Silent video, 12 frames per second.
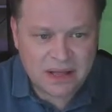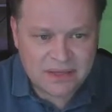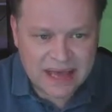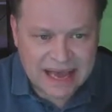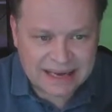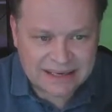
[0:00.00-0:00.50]

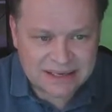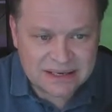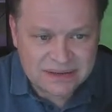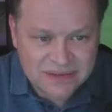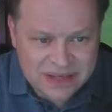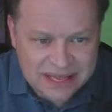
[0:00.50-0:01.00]
that
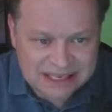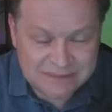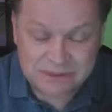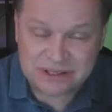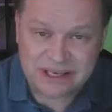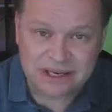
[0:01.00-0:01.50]
this
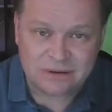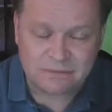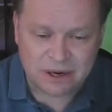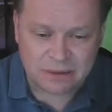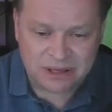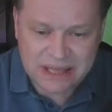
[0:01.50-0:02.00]
particular
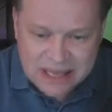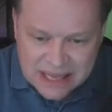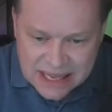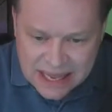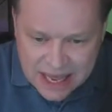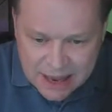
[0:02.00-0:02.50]
public key
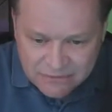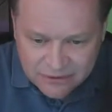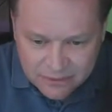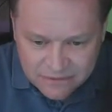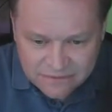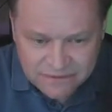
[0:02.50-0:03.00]
came
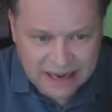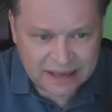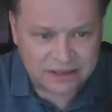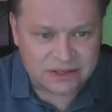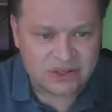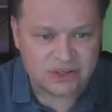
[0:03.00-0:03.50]
from a
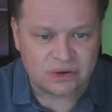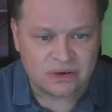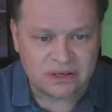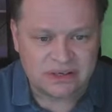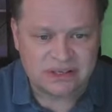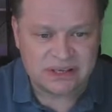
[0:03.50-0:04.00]
valid
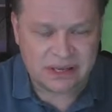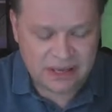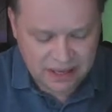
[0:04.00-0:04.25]
source,